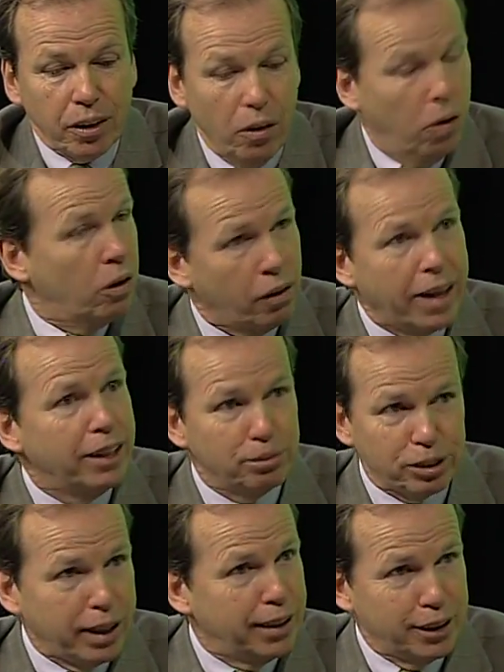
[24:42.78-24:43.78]
or
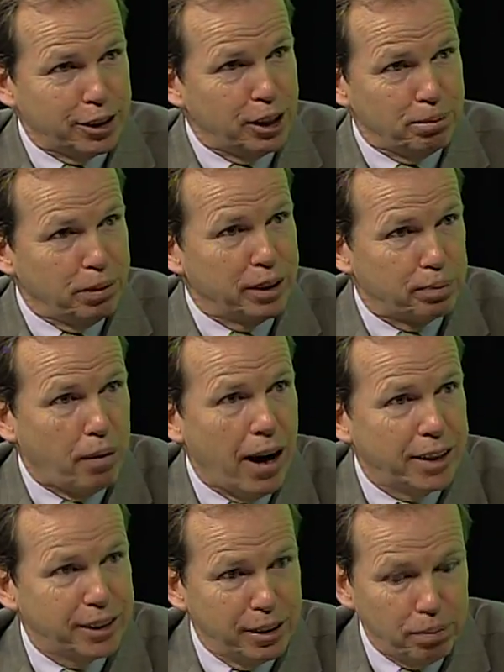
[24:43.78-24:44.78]
items like as simple as
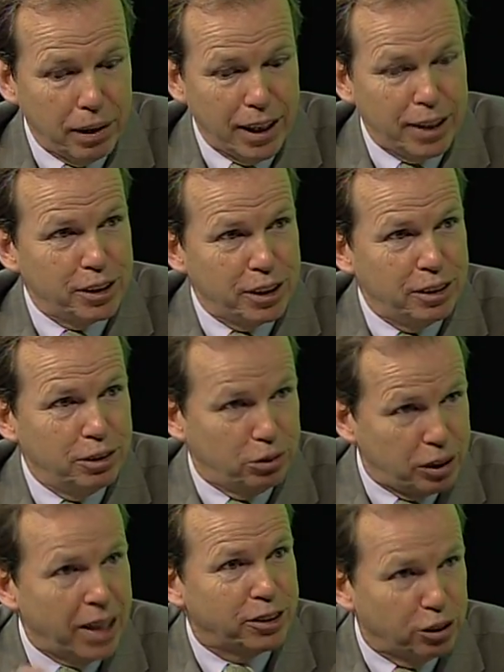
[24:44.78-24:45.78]
pots and pans and
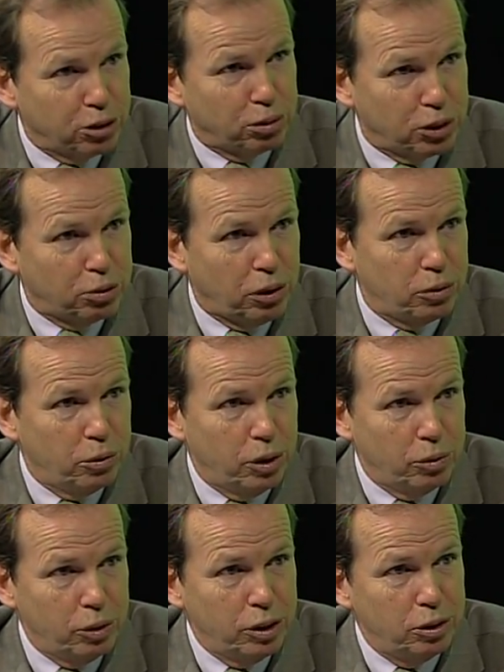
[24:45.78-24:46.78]
utensils, which
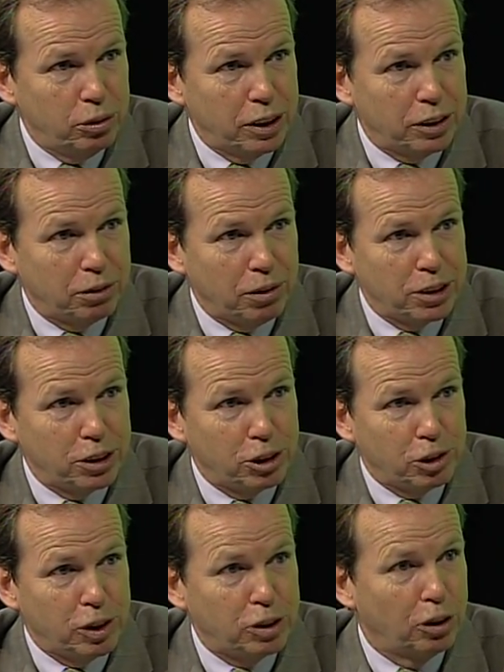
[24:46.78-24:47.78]
what we're doing at the
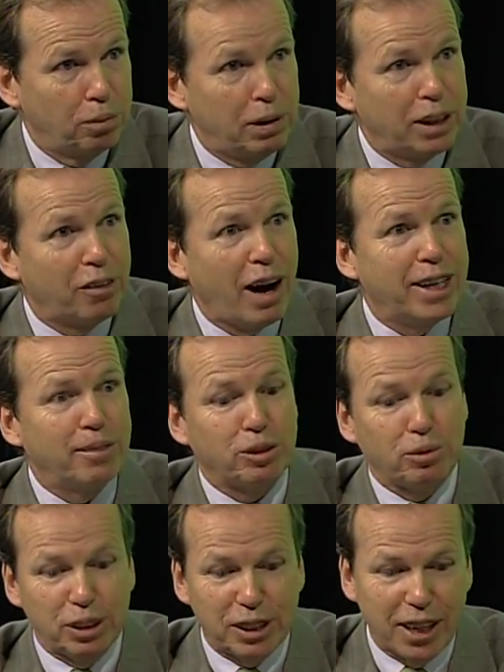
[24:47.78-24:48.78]
registry. So the bigger items,
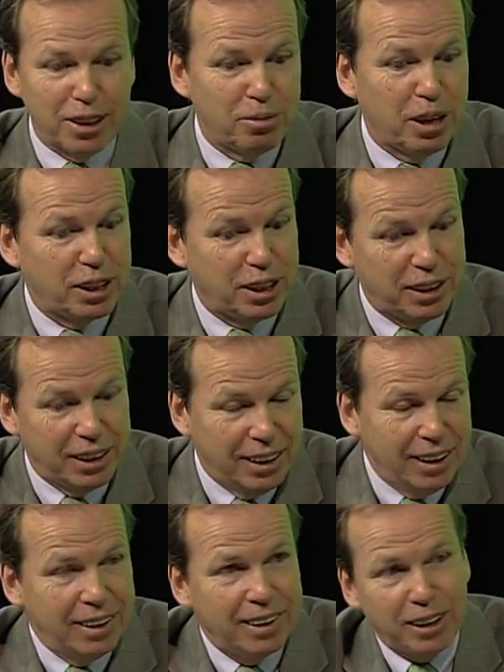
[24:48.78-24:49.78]
we tell them they can
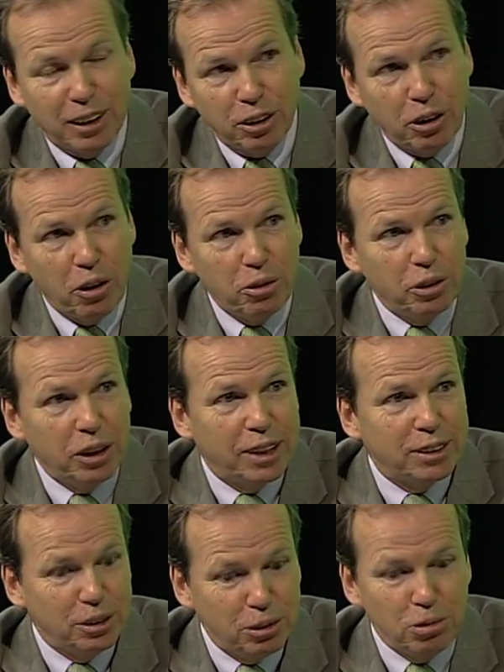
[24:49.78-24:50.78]
go
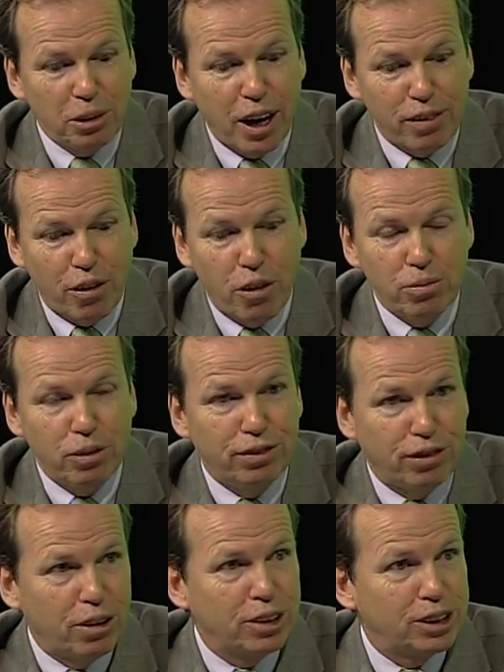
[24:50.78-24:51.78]
to New Life Home
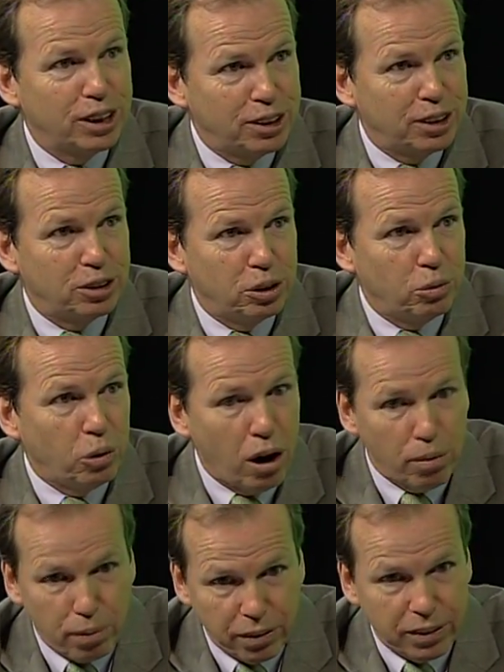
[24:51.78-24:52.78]
Refurnishings. It's in
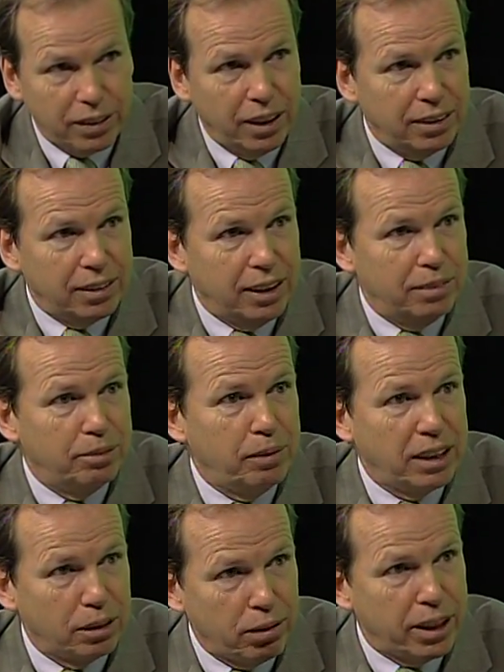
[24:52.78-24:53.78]
Walpole, and
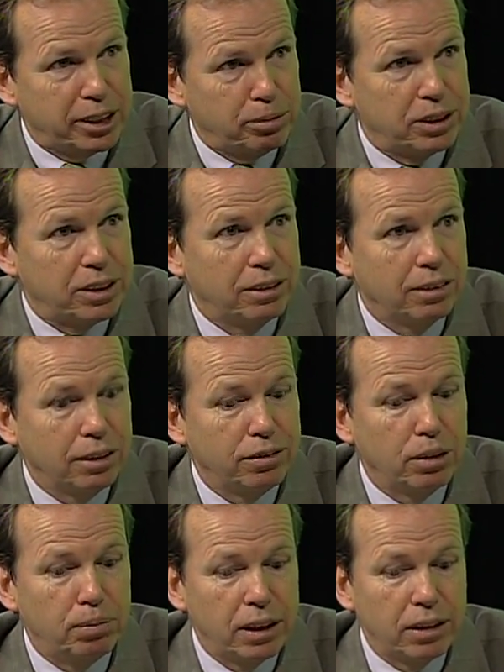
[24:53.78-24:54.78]
make arrangements to deliver
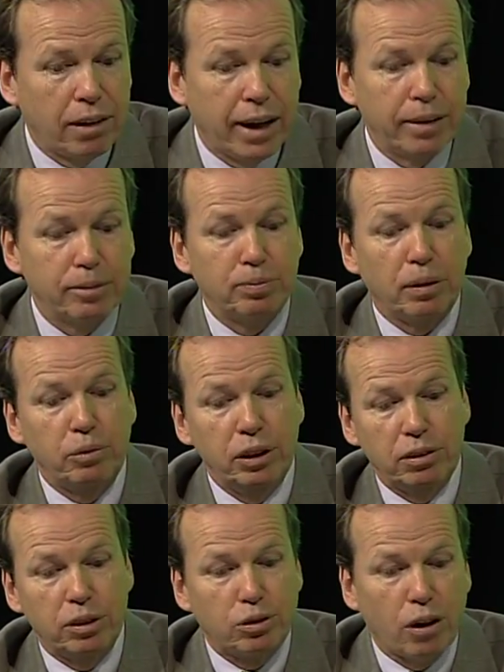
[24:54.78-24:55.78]
the bigger items. But we
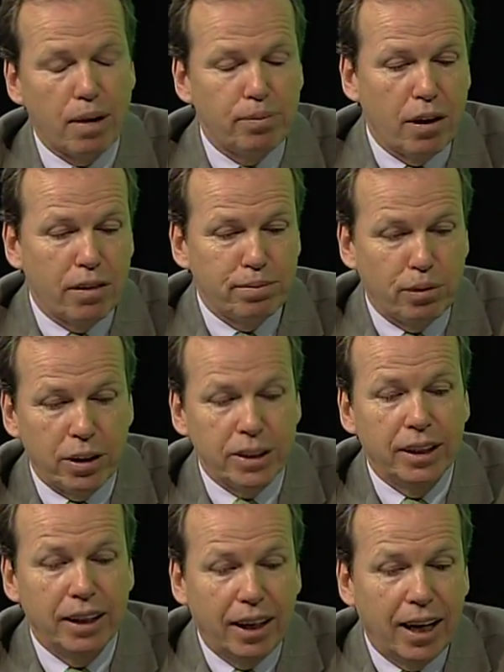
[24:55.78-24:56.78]
are a drop-off point,
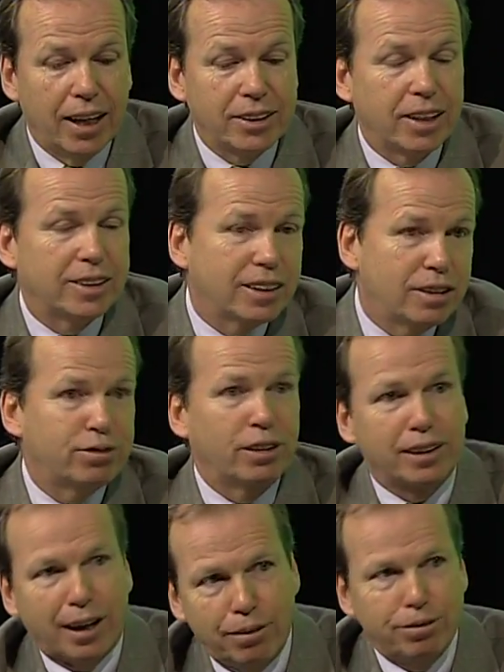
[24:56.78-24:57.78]
as I said, for
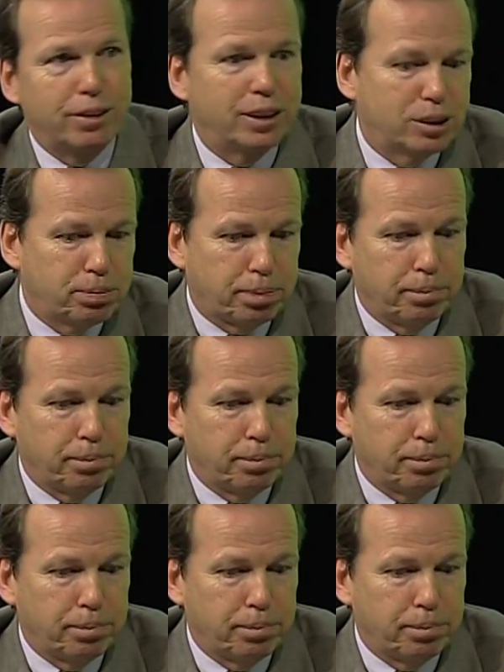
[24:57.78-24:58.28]
comforters,